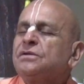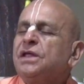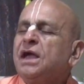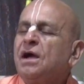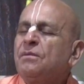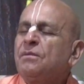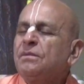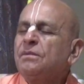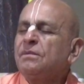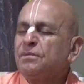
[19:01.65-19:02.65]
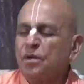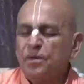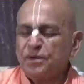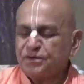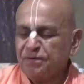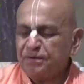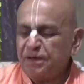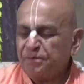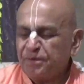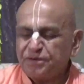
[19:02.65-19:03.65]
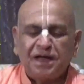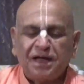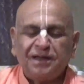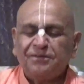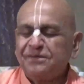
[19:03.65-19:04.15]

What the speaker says: they come, Prabhupada served them prasadam,